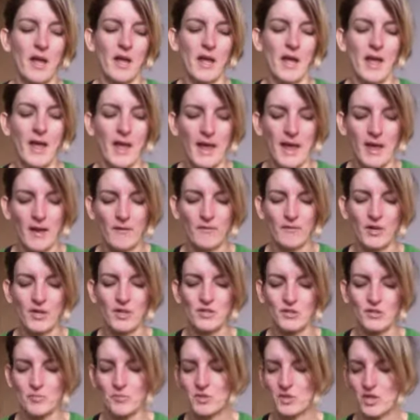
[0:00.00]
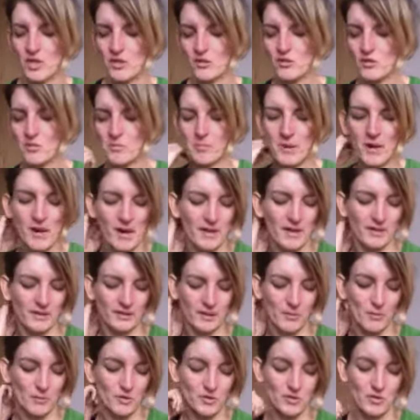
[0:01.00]
heavy substantial bag, and
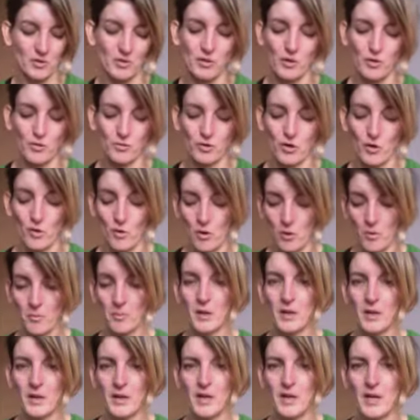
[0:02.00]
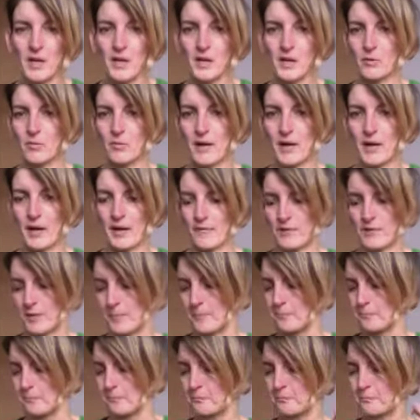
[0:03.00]
then once you load it up, quite heavy.
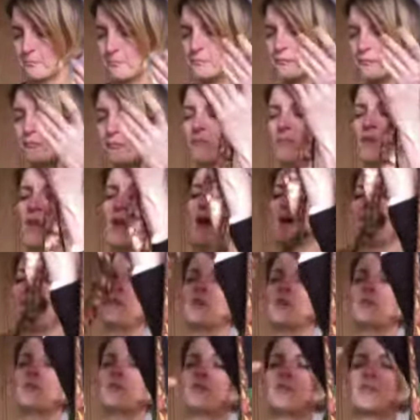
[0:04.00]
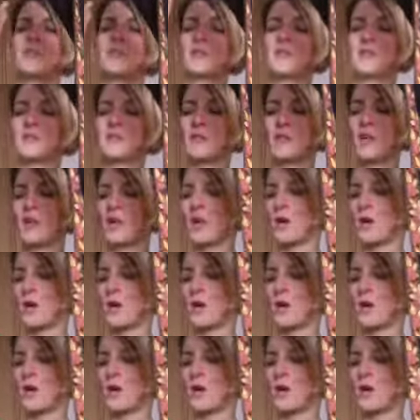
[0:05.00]
I've used this